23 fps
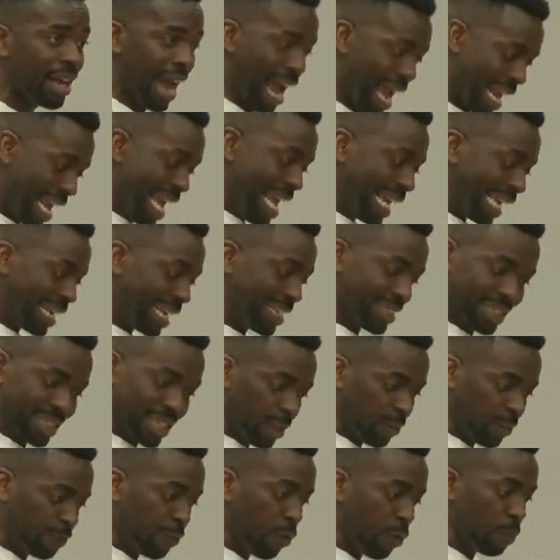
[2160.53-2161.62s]
And he can see
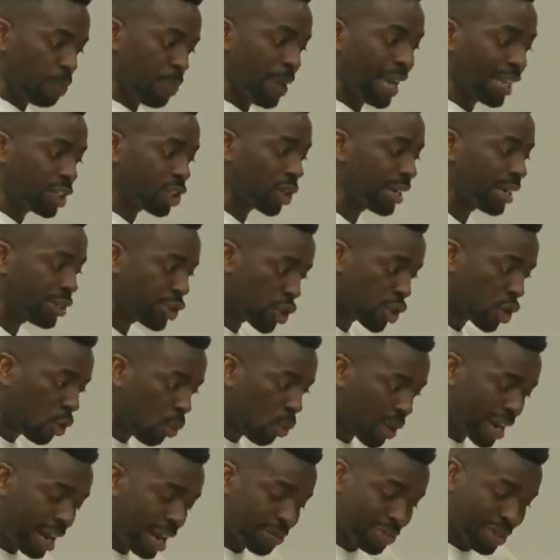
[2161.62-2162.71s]
the full picture and you
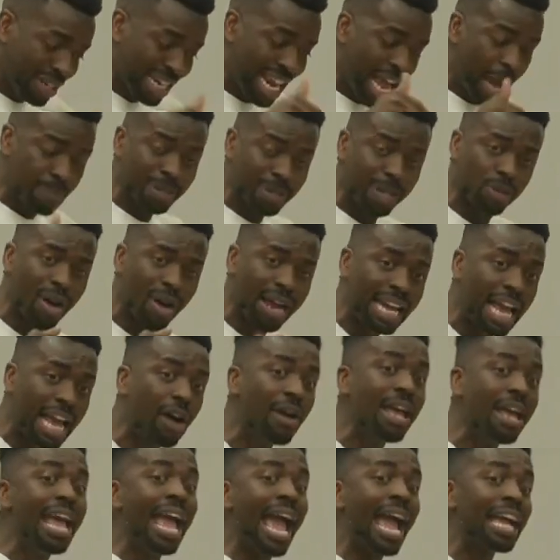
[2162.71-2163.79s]
want everything happening right
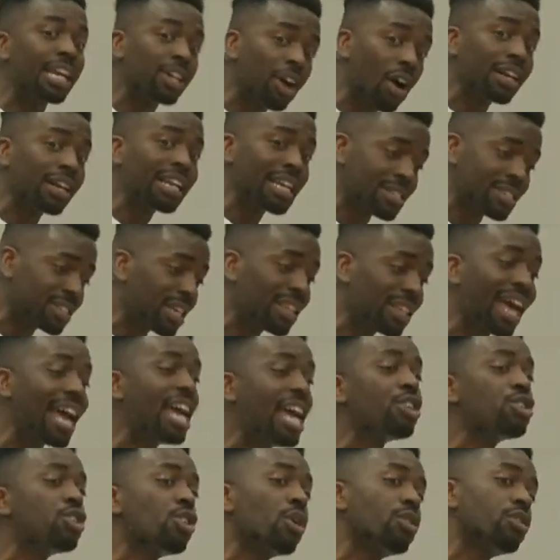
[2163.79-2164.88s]
now. And God can see that
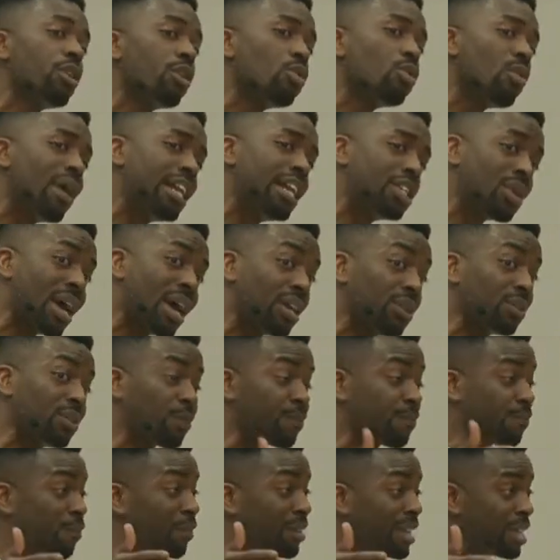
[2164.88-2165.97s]
you're not ready to handle the
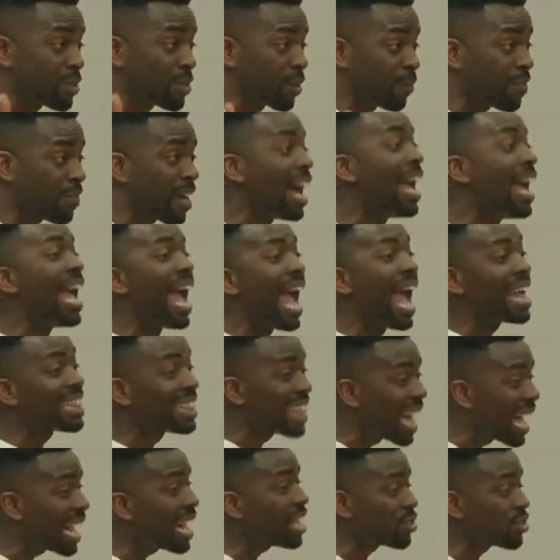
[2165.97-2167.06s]
fullness of that. And
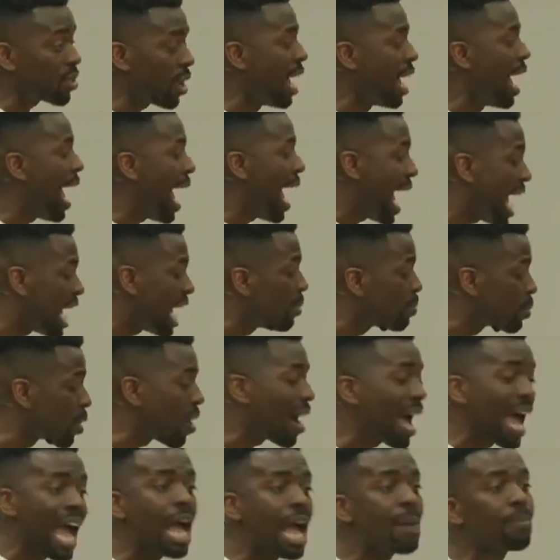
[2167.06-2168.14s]
that is,
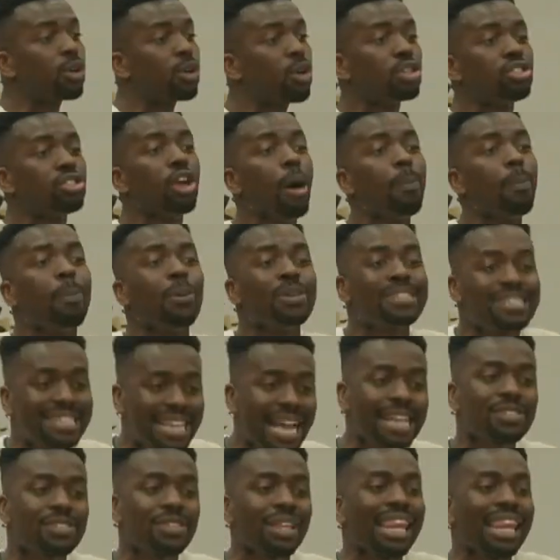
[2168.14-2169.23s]
Abraham could not
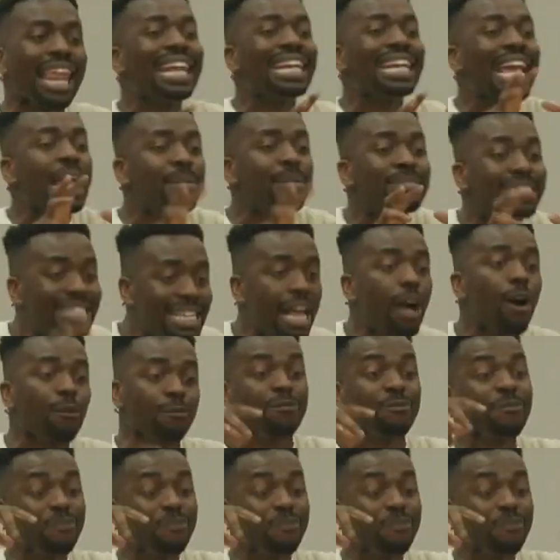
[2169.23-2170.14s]
possess the land himself